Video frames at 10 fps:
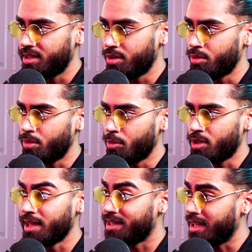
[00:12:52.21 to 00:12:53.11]
deal one more
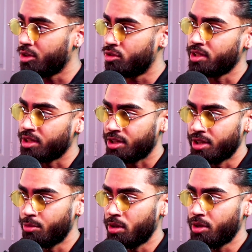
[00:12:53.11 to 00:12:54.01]
time? Is that usually a
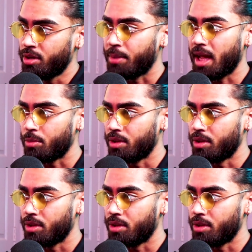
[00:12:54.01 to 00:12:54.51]
good one or a bad one?